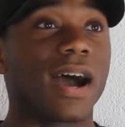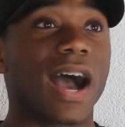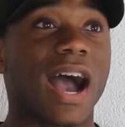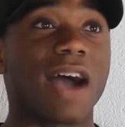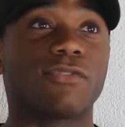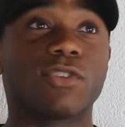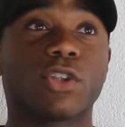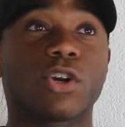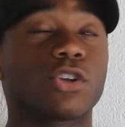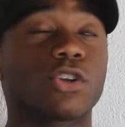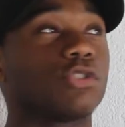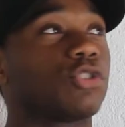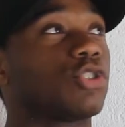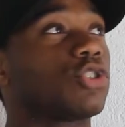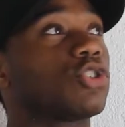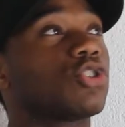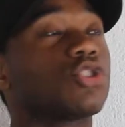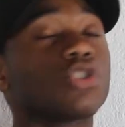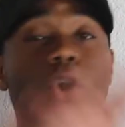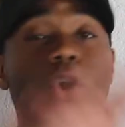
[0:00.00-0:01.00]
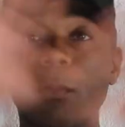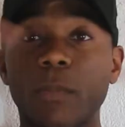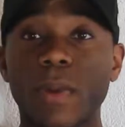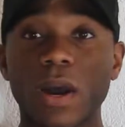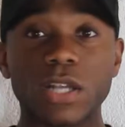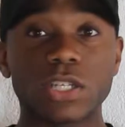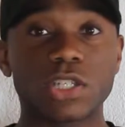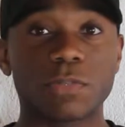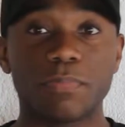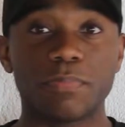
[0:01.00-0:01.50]
I've learned so
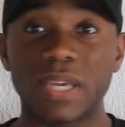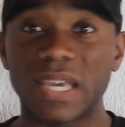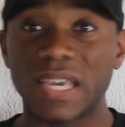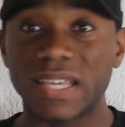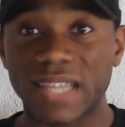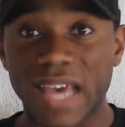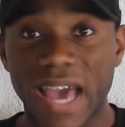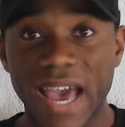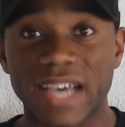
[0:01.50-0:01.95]
much being the